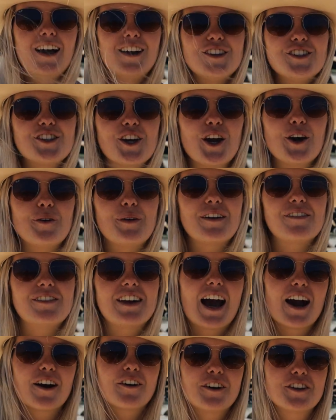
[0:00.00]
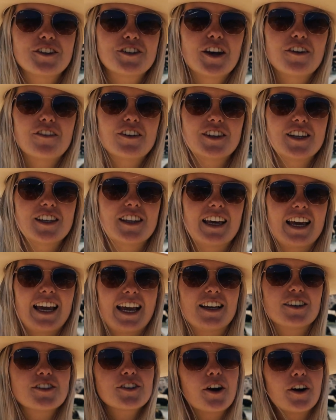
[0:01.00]
we've now crossed over to the
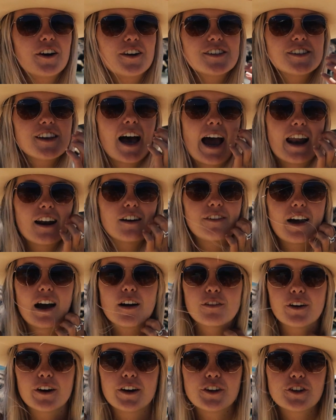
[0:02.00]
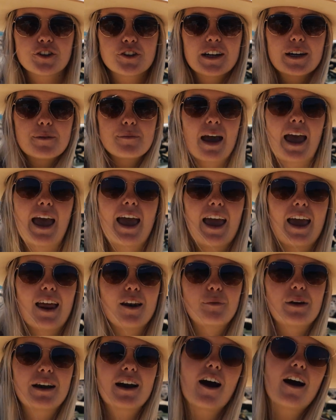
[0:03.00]
east coast side of our road trip,
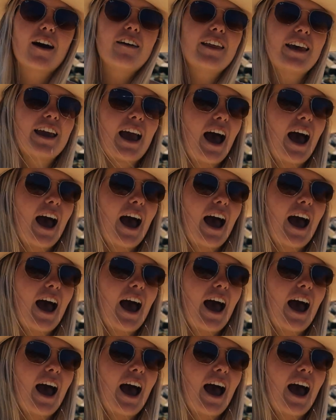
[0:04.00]
and we're currently